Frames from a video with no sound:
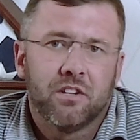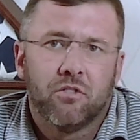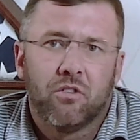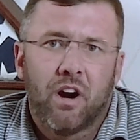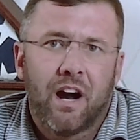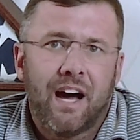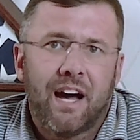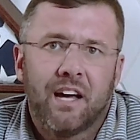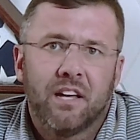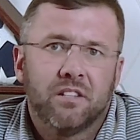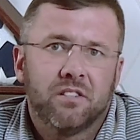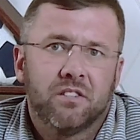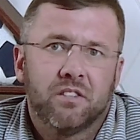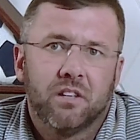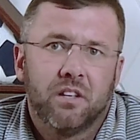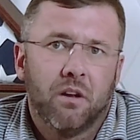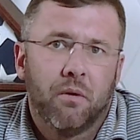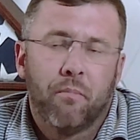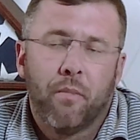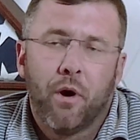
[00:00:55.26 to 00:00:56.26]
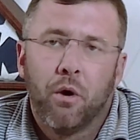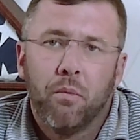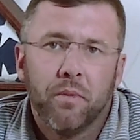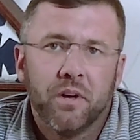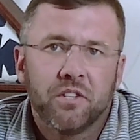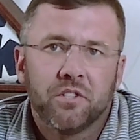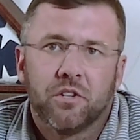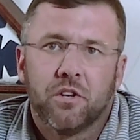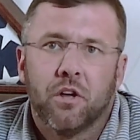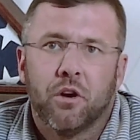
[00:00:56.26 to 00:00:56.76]
rise in a
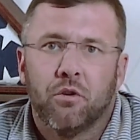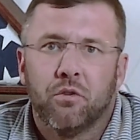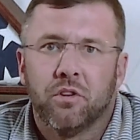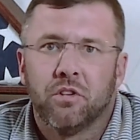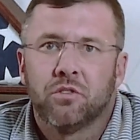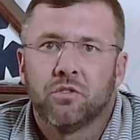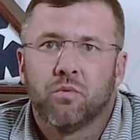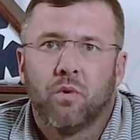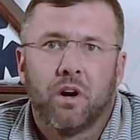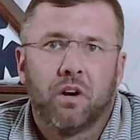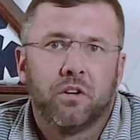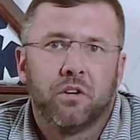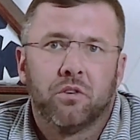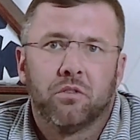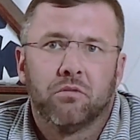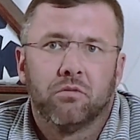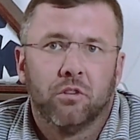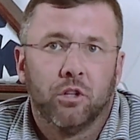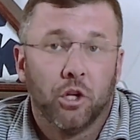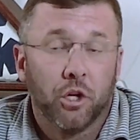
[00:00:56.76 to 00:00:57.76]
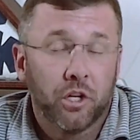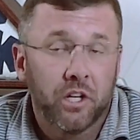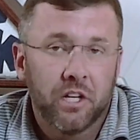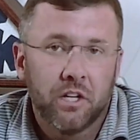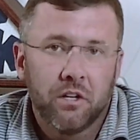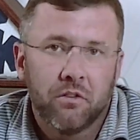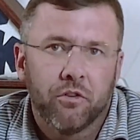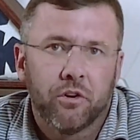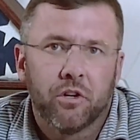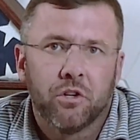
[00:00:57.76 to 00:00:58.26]
moment's notice while you're looking
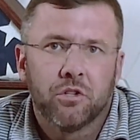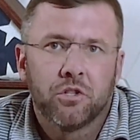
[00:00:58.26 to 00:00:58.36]
for your